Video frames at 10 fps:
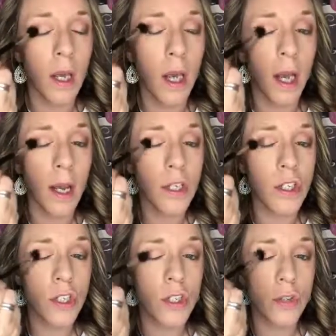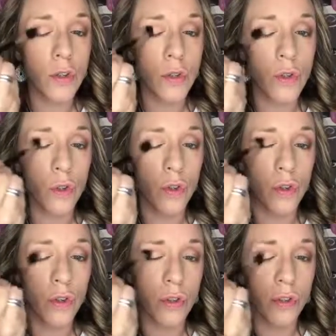and I just
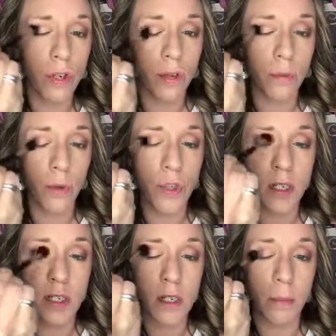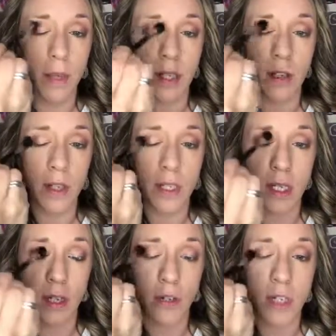do circular motions to blend all these
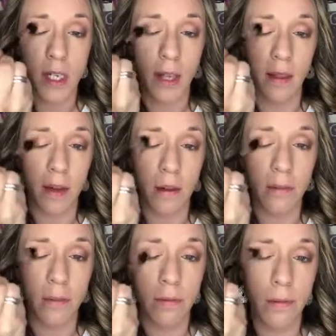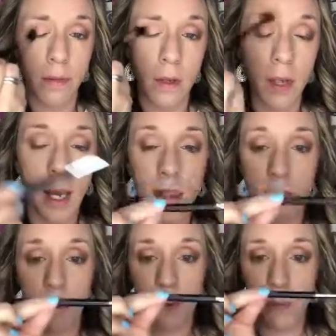colors together. And the
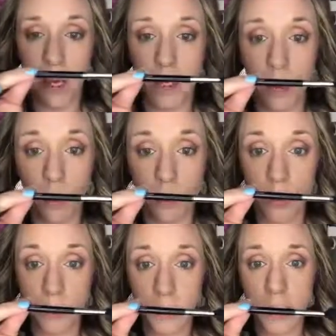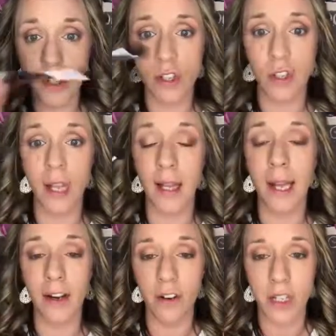further back you hold your brush, the
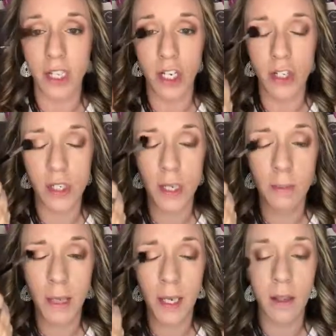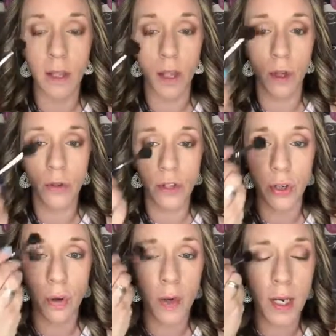lighter the touch is gonna be. The closer you
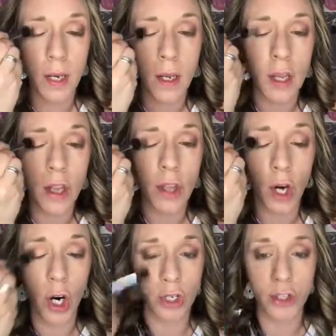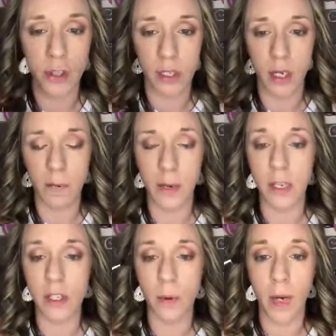hold it, the harsher it's gonna be.
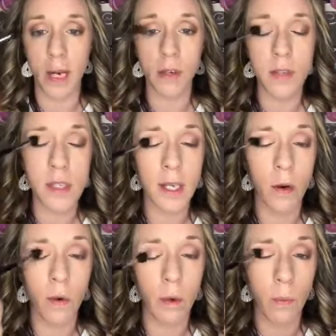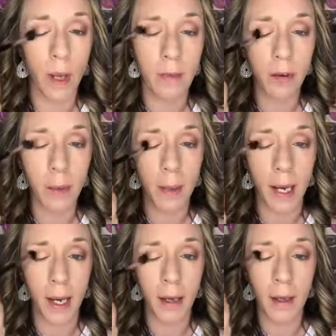So when I use this, I hold it way far
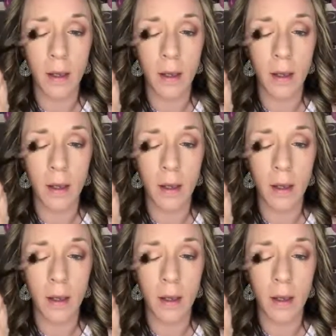back,